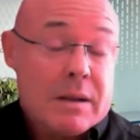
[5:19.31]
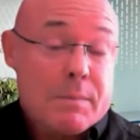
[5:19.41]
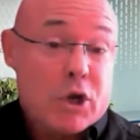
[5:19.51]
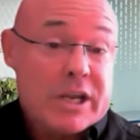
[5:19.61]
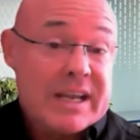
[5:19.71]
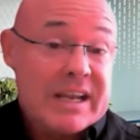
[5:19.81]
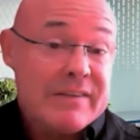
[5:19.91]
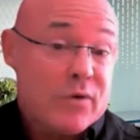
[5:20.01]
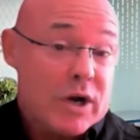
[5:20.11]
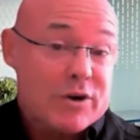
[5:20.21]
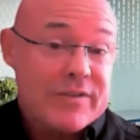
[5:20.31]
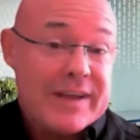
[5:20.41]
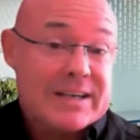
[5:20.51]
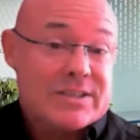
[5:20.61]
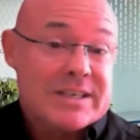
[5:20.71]
per year,
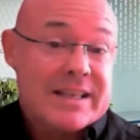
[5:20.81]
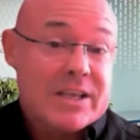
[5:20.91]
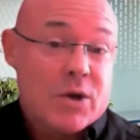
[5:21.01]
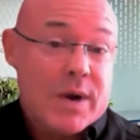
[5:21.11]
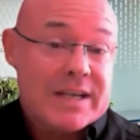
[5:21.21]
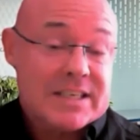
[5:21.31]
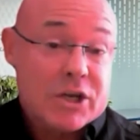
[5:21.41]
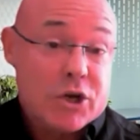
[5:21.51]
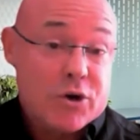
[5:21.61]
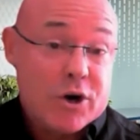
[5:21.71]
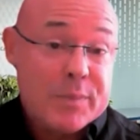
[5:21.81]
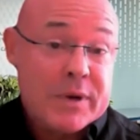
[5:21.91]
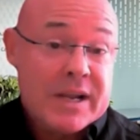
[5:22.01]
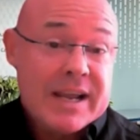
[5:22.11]
400,000 in the US and Europe.